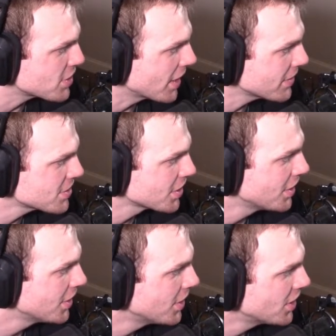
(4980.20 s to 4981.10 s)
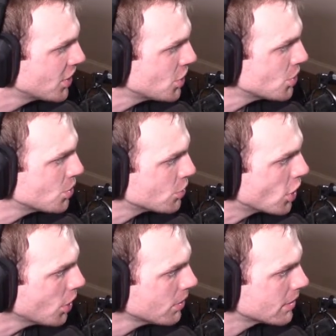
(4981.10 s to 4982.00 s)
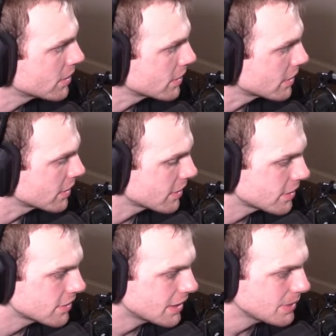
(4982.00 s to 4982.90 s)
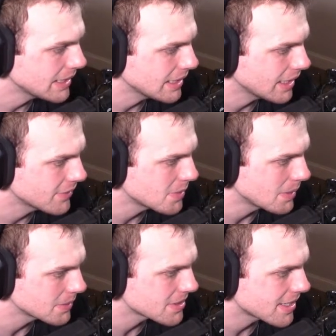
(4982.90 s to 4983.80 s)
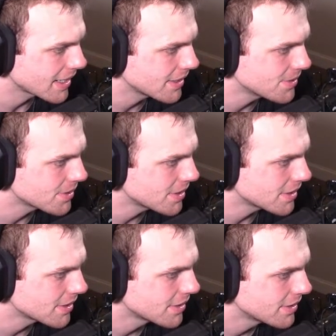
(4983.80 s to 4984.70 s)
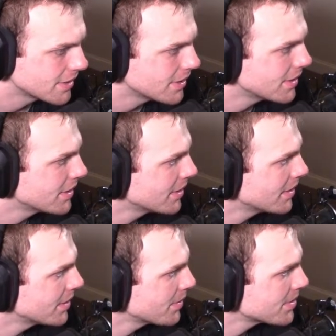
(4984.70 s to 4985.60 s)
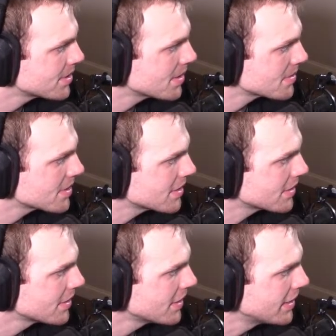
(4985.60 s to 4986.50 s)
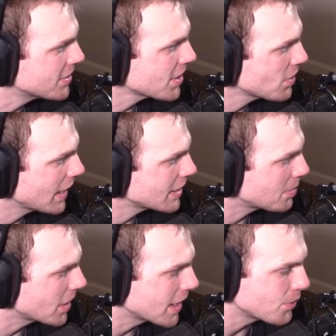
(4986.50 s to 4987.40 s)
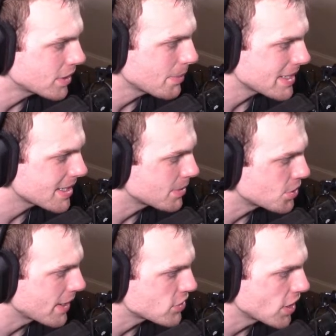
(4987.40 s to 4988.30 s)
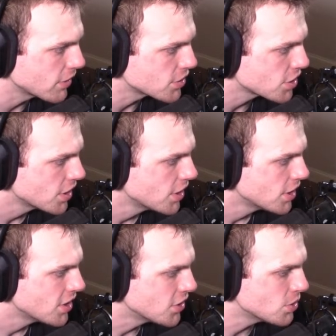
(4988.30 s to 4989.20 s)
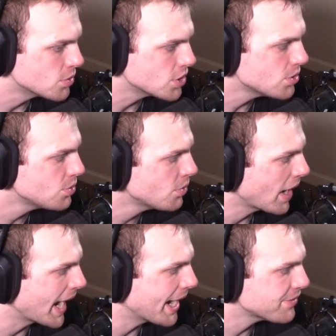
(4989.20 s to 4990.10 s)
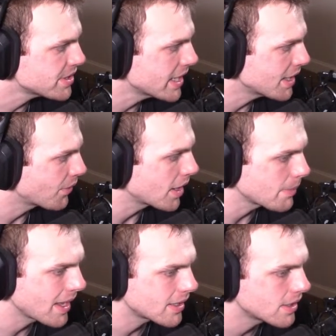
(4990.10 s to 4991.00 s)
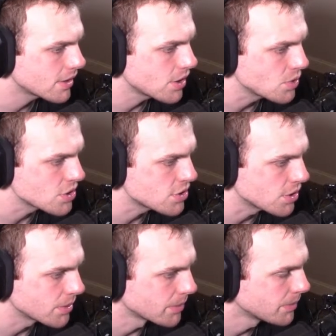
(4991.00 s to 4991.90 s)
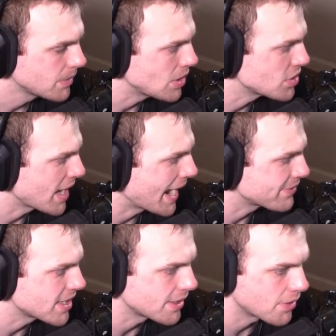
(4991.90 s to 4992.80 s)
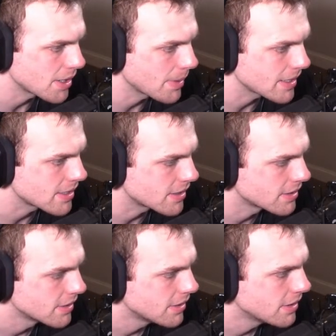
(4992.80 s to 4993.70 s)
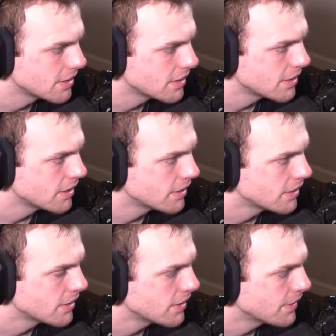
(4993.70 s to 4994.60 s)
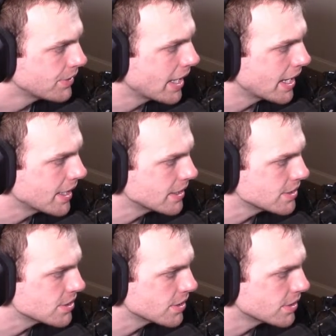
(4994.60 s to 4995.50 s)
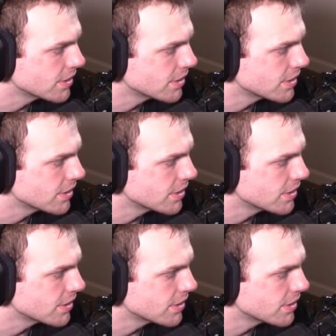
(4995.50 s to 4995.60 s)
challenge. You go. Oh, I would love to be able to take Ayuk here. CMC. Here's how you land the plane with the messed up the draft challenge. You do have to hit running back here. You just do. You just have to hit running back here. And